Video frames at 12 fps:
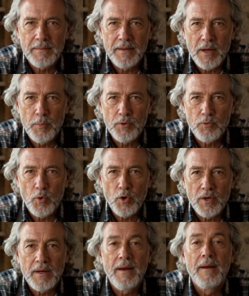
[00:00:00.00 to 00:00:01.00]
Number
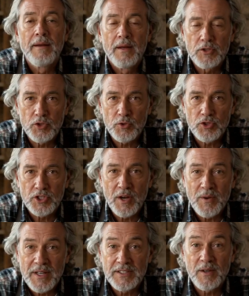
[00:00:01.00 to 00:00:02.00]
4, the Two
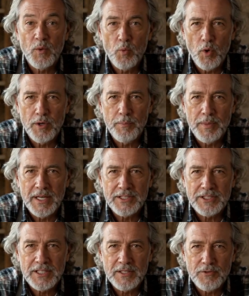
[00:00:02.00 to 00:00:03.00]
Cherries
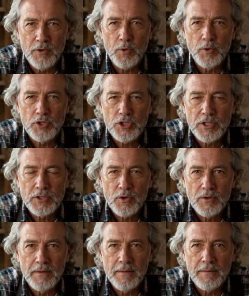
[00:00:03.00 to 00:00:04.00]
1PC Firmer
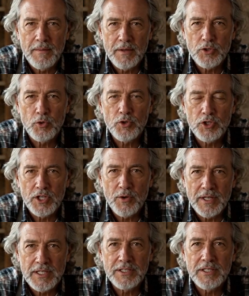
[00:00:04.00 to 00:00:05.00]
Chisel. Two
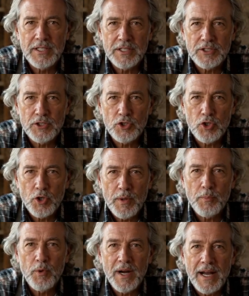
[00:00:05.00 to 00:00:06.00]
Cherries is a
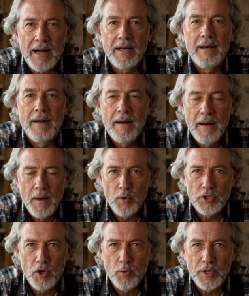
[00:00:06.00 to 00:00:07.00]
German brand,
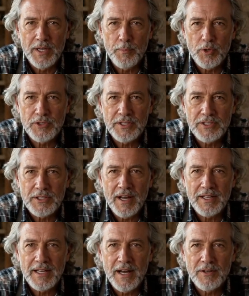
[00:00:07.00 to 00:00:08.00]
which already puts it
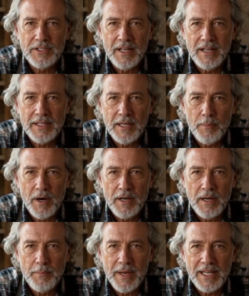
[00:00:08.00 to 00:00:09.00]
slightly outside the
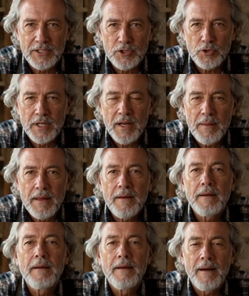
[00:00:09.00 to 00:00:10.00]
American mainstream,
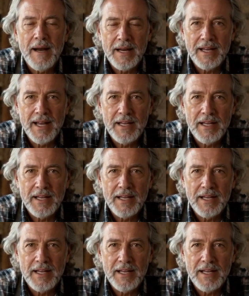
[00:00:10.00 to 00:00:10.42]
and that